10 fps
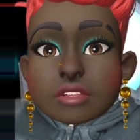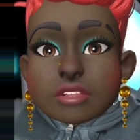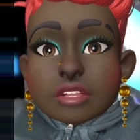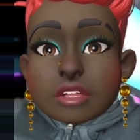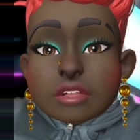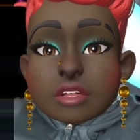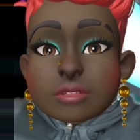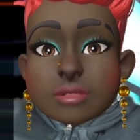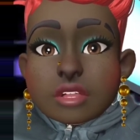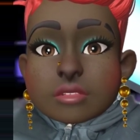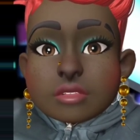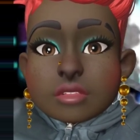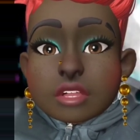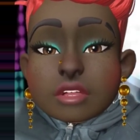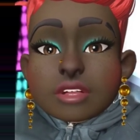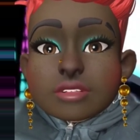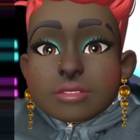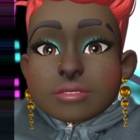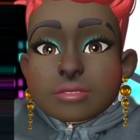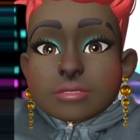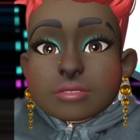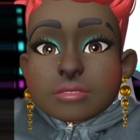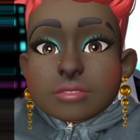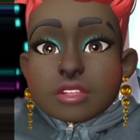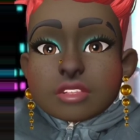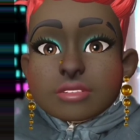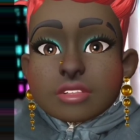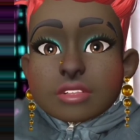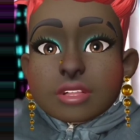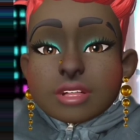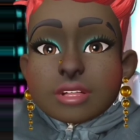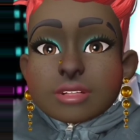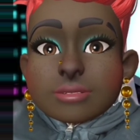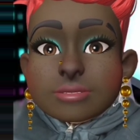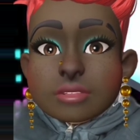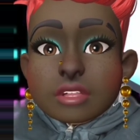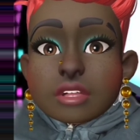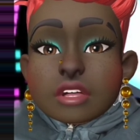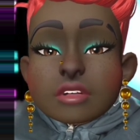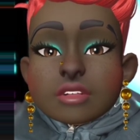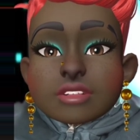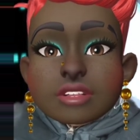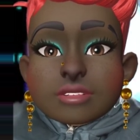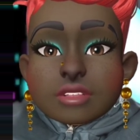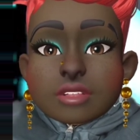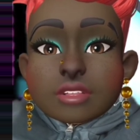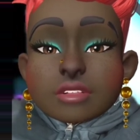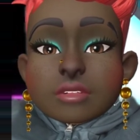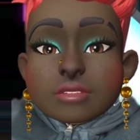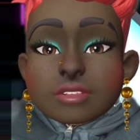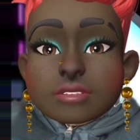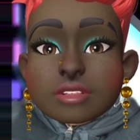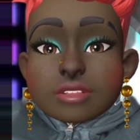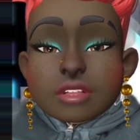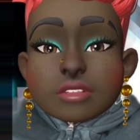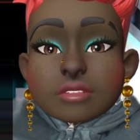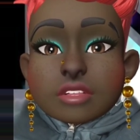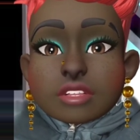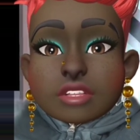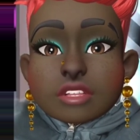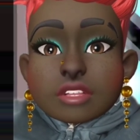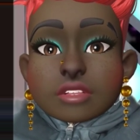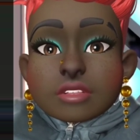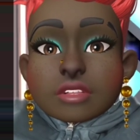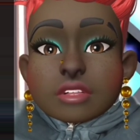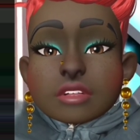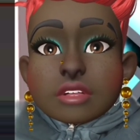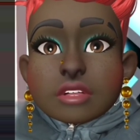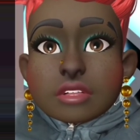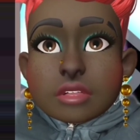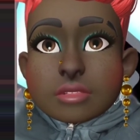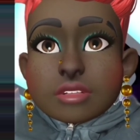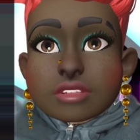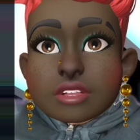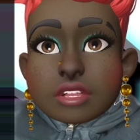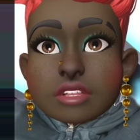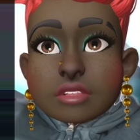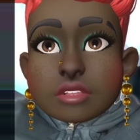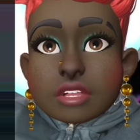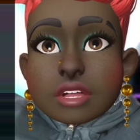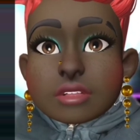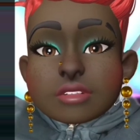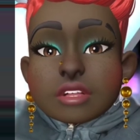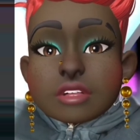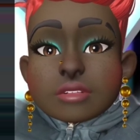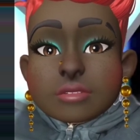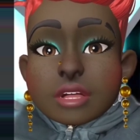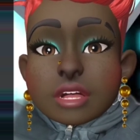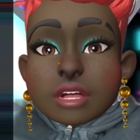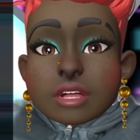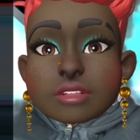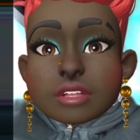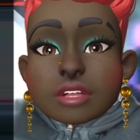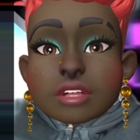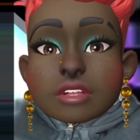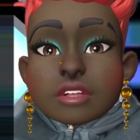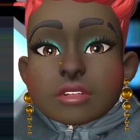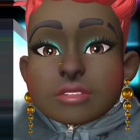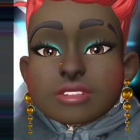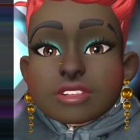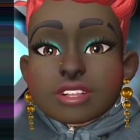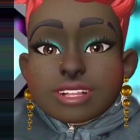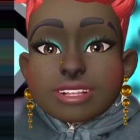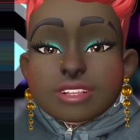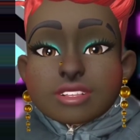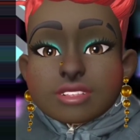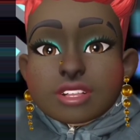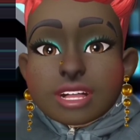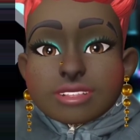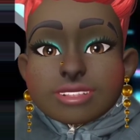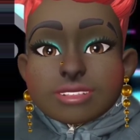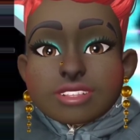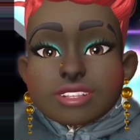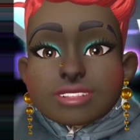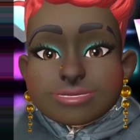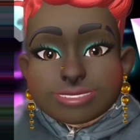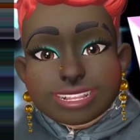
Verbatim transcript: So um, I hope you all have a beautiful day. Question everything. Don't be afraid to ask questions. Don't be afraid to think outside the box. And don't be afraid to do outside research.